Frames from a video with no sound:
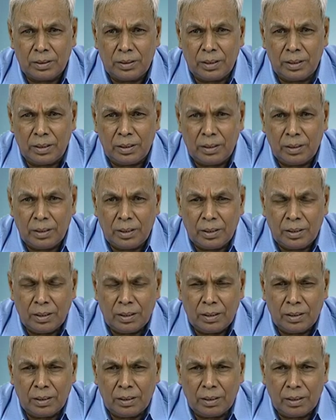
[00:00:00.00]
the,
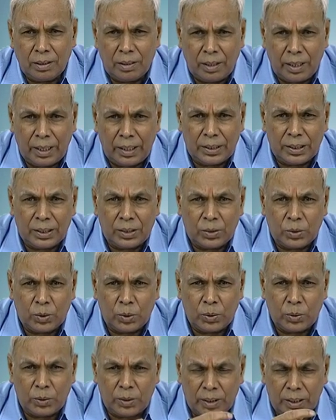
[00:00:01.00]
uh, as I
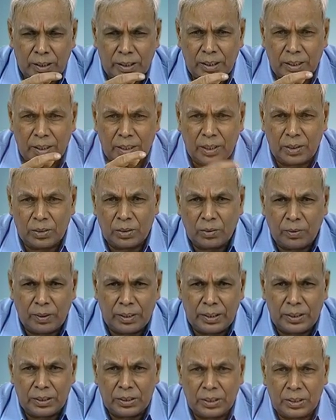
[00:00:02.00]
told you earlier also while
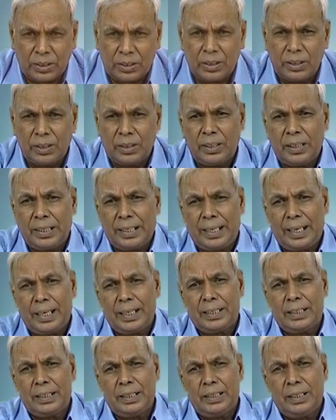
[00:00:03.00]
discussing the
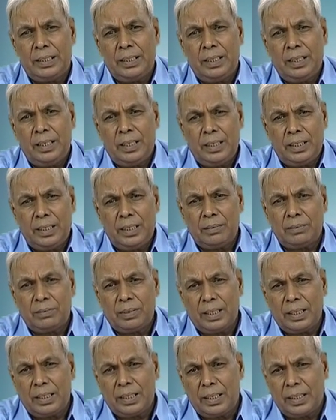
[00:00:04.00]
cracking,
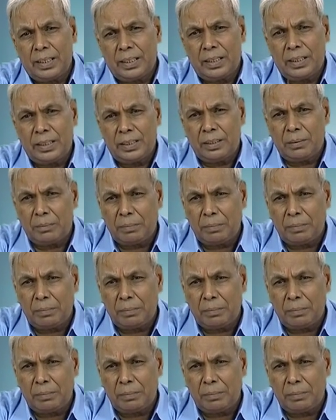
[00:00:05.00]
naphtha cracking, the